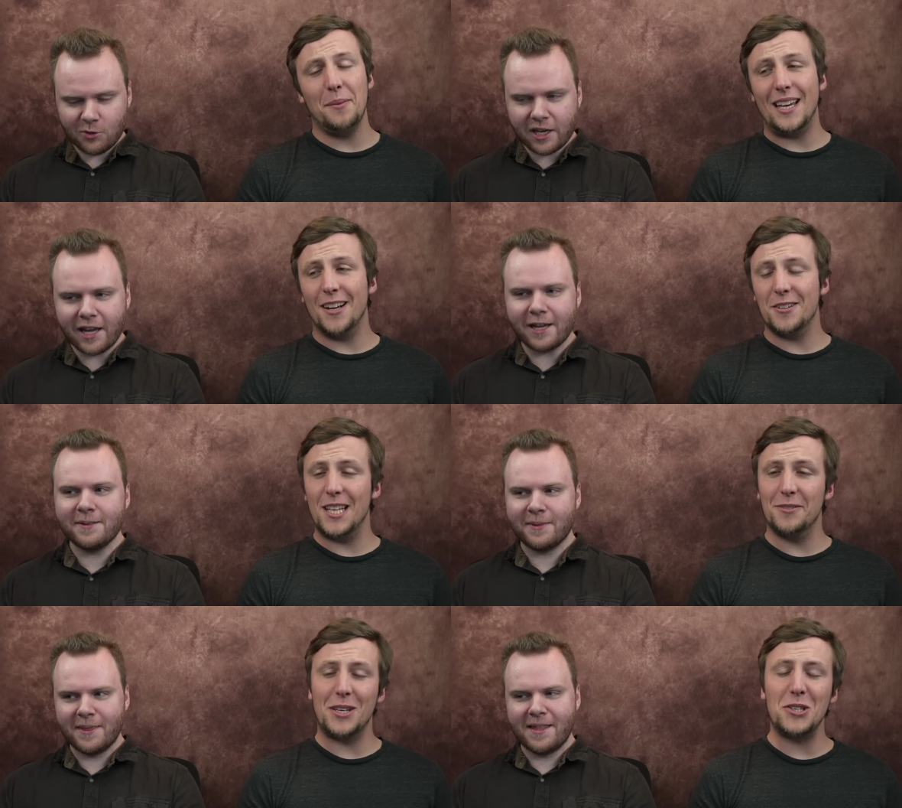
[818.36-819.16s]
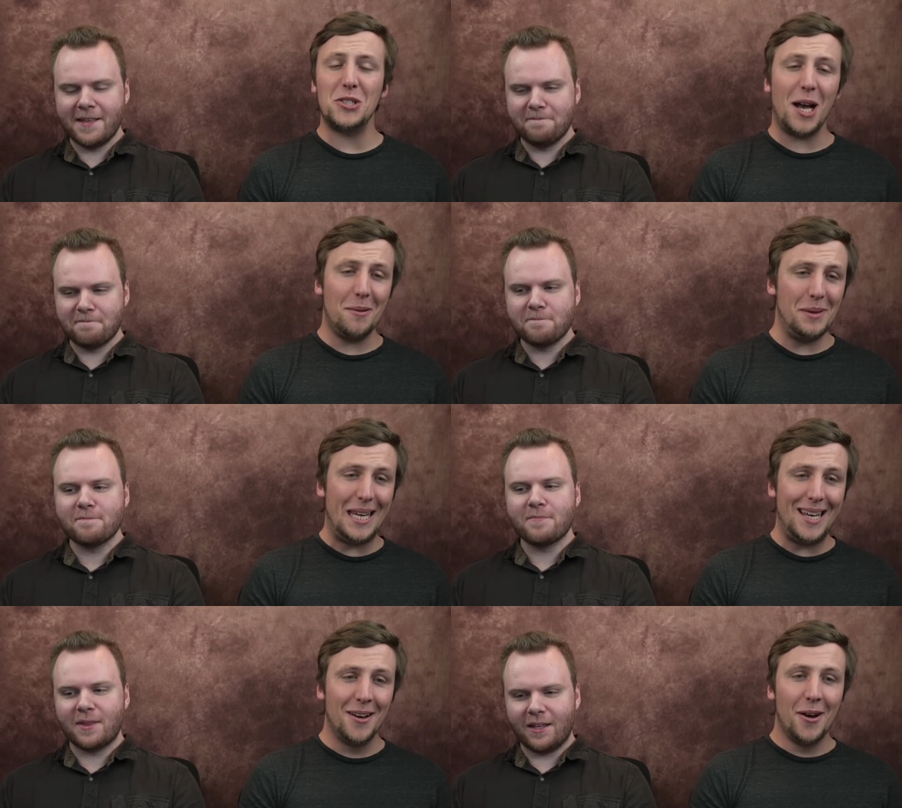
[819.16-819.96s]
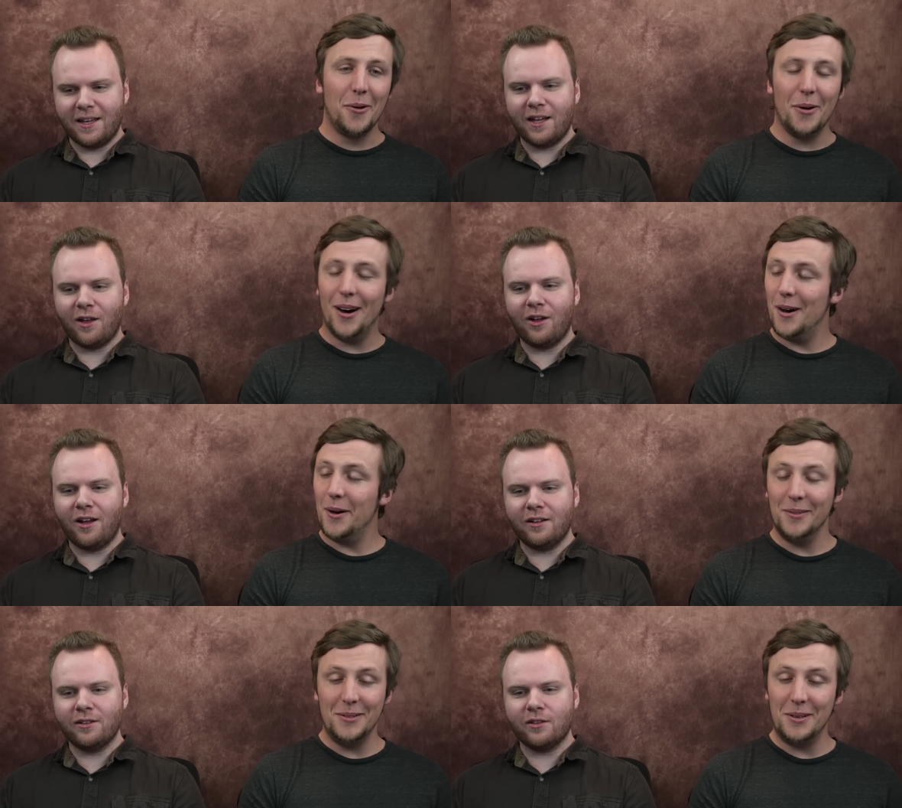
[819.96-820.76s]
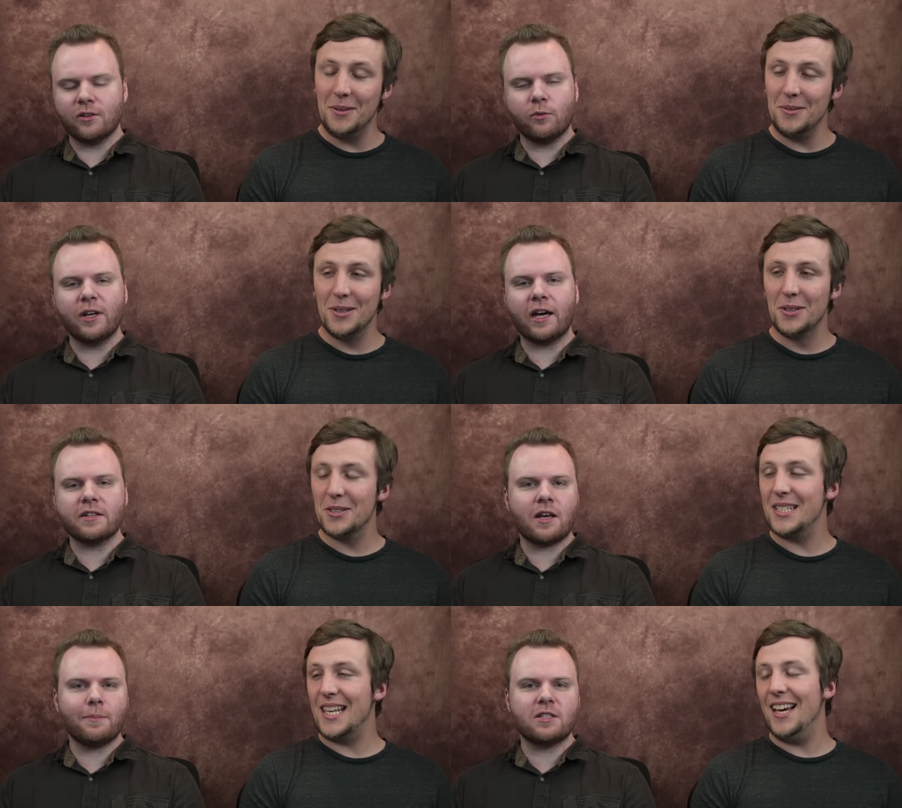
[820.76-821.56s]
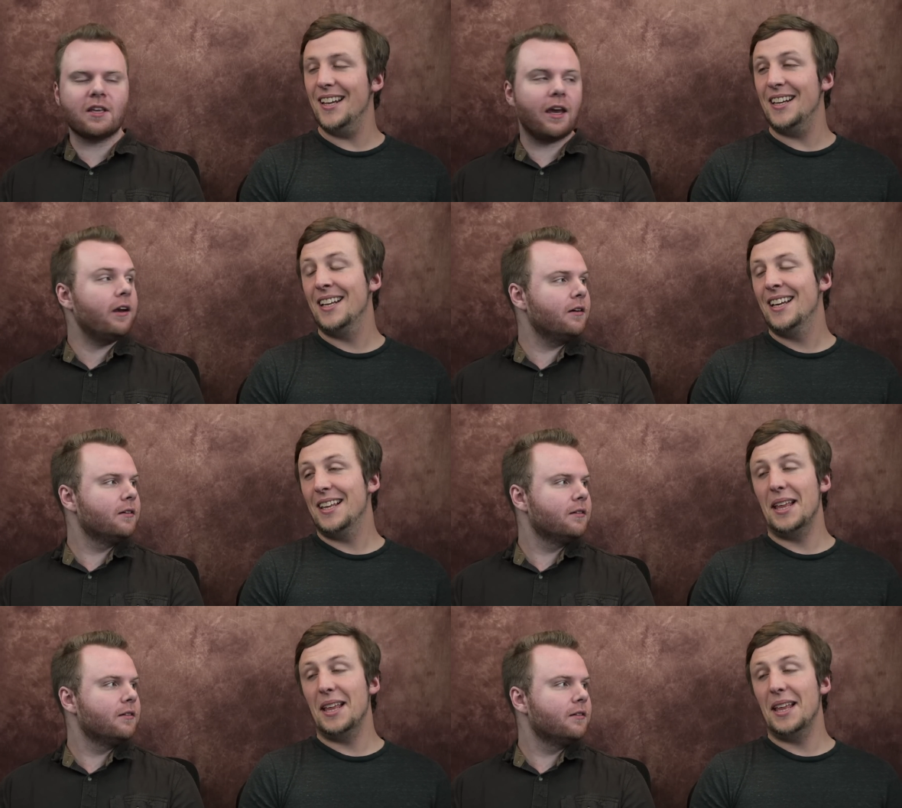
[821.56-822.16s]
Speaker 1: okay. We got ourselves a zombie uh we got a zombie skit. skit.